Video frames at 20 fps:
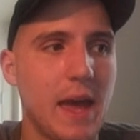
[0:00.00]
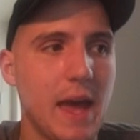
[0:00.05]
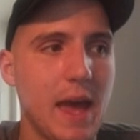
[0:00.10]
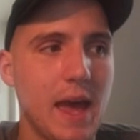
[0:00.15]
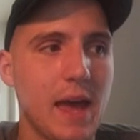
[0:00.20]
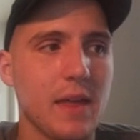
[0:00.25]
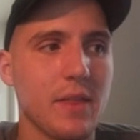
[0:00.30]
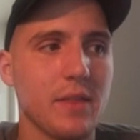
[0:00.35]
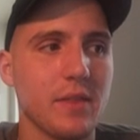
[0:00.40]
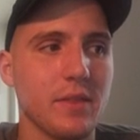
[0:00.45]

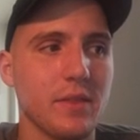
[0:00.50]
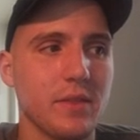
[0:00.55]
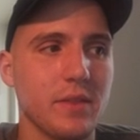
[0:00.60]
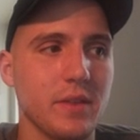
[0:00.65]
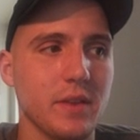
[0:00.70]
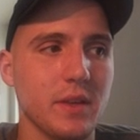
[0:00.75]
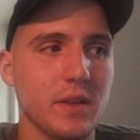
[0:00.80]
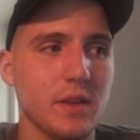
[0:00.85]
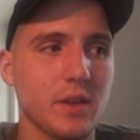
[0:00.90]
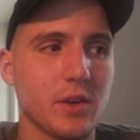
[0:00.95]
at
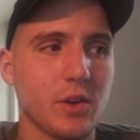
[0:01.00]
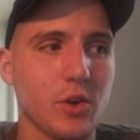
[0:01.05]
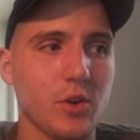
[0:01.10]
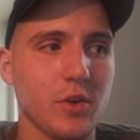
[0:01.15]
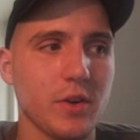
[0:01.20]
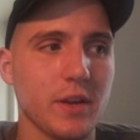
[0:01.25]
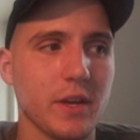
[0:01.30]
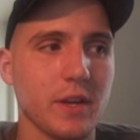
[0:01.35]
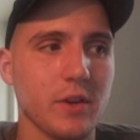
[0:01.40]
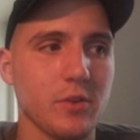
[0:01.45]
the
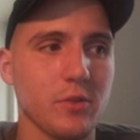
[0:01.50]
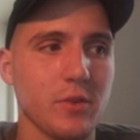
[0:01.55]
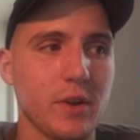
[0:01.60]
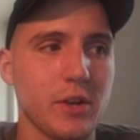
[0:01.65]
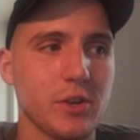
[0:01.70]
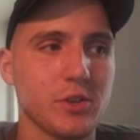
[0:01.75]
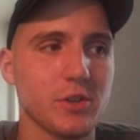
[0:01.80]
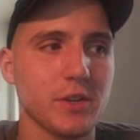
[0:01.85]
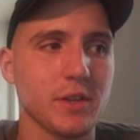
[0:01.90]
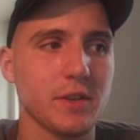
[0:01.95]
current
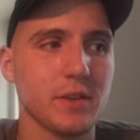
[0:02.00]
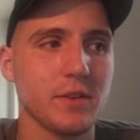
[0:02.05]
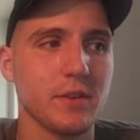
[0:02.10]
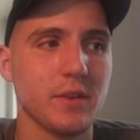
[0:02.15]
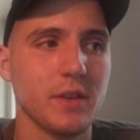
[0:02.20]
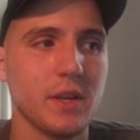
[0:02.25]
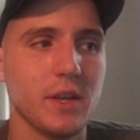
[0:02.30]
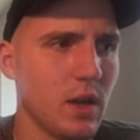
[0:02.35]
iteration.